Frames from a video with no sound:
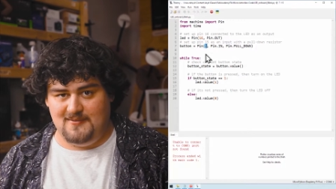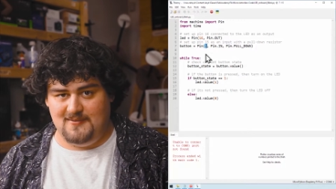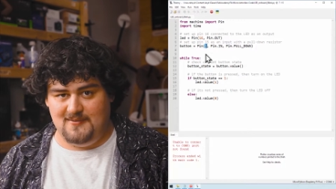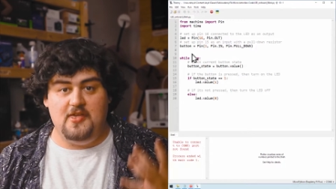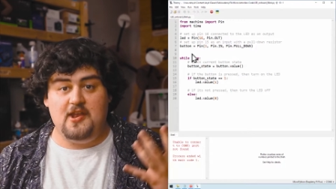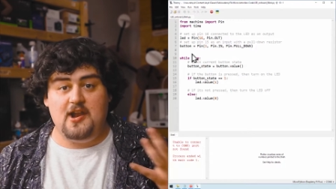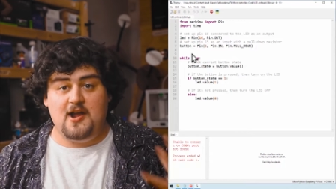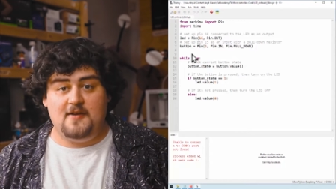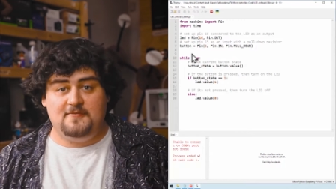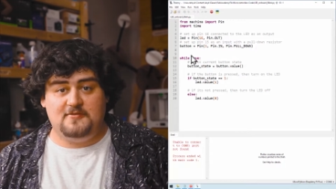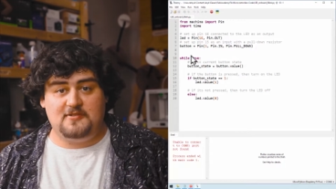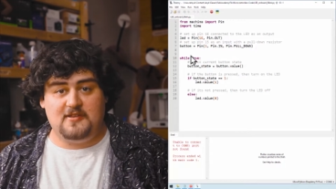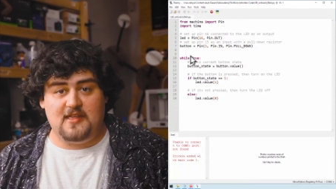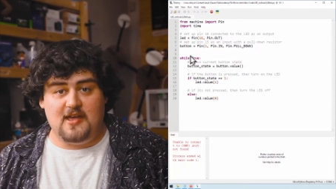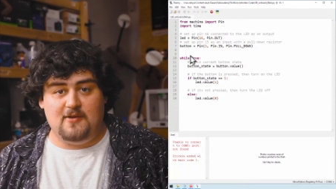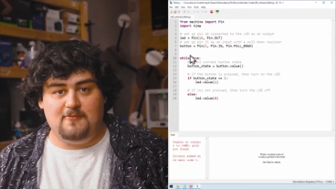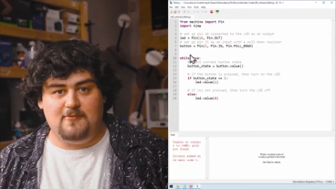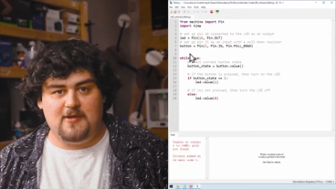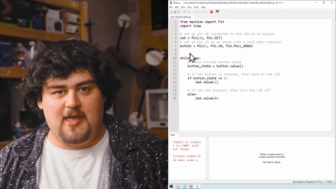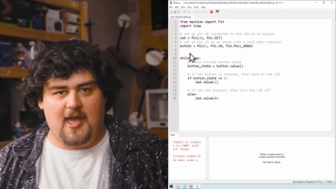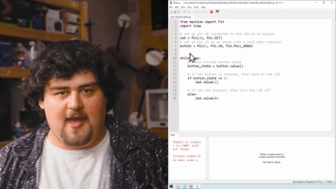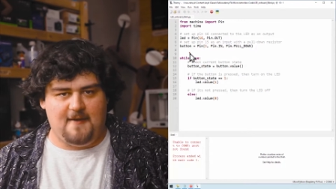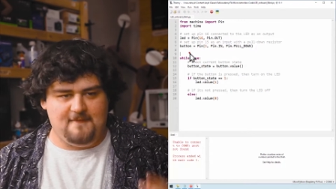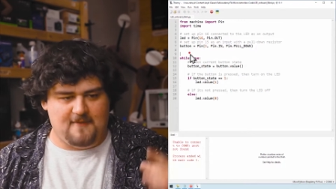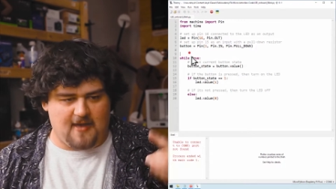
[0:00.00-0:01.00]
Then after that,
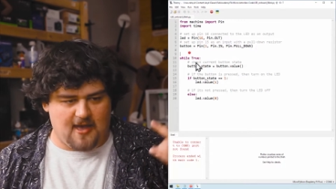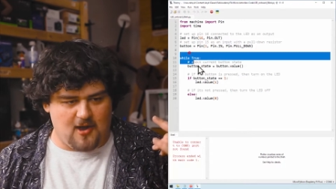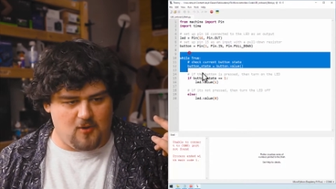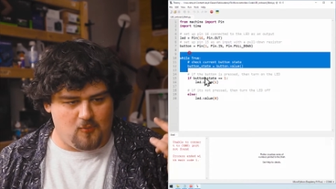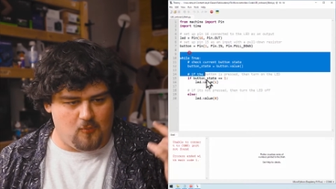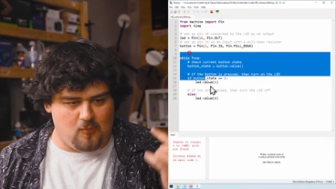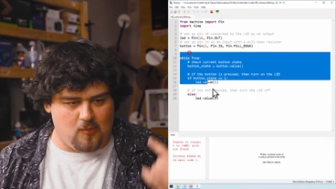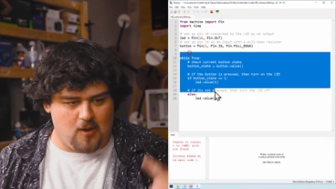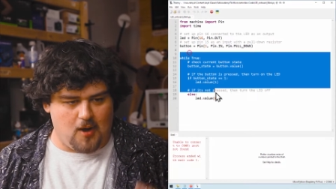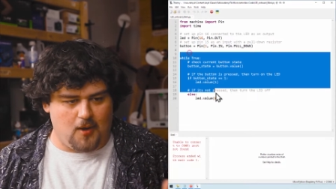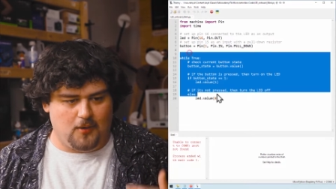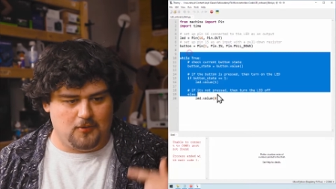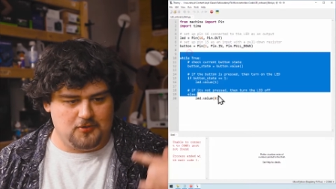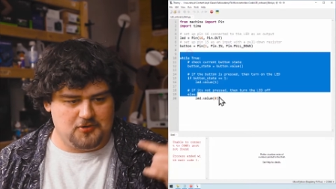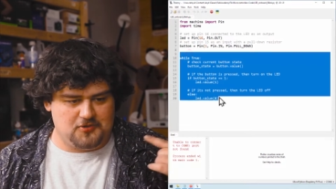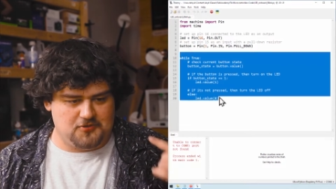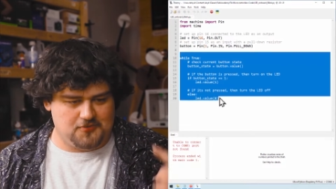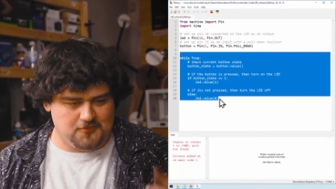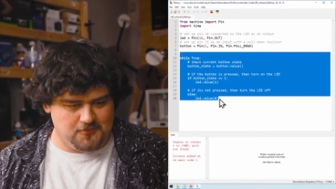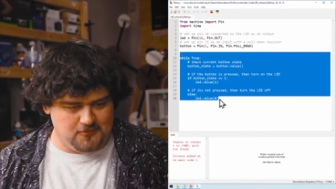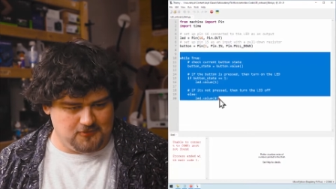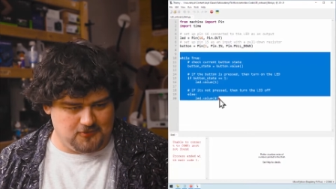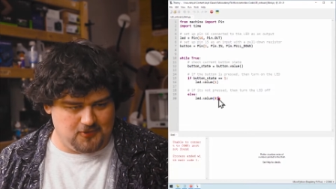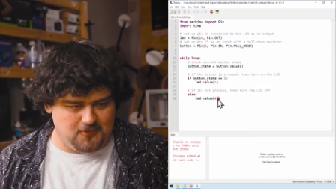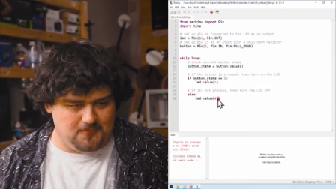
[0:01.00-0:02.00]
we have our while
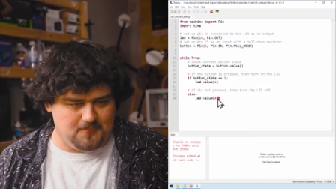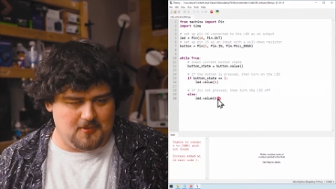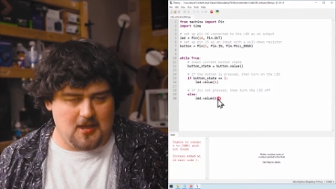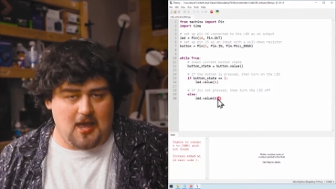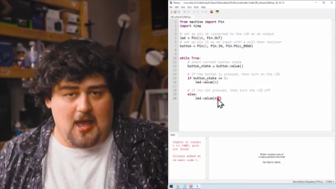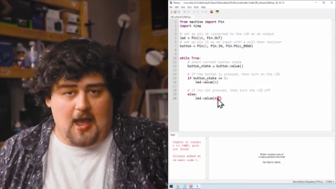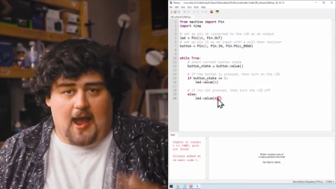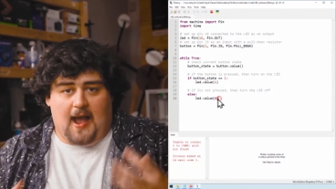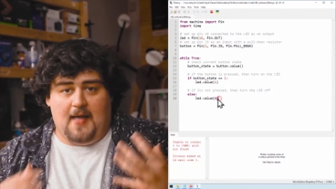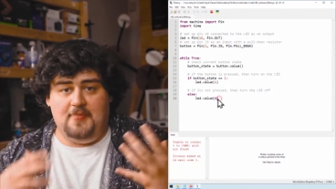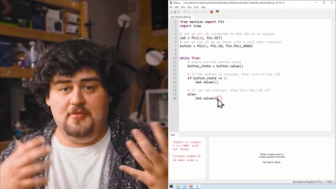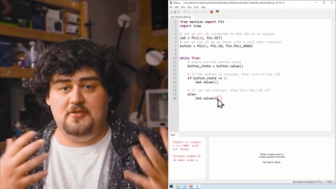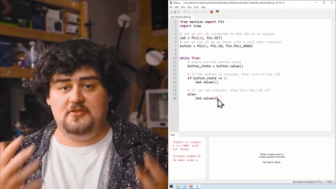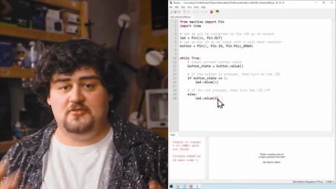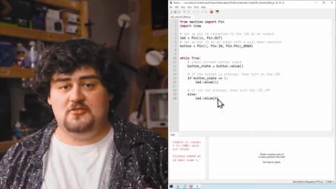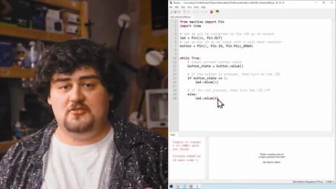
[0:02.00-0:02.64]
true loop. And